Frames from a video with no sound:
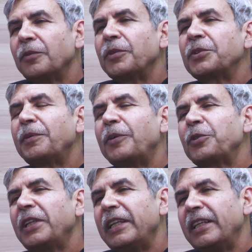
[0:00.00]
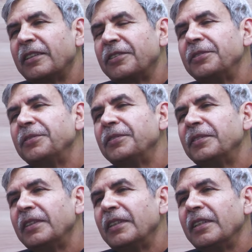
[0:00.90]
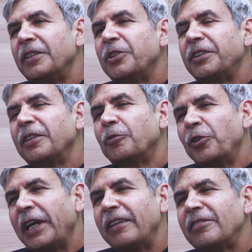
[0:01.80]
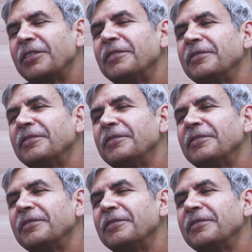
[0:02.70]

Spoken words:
What's about the lake? Is it in good health?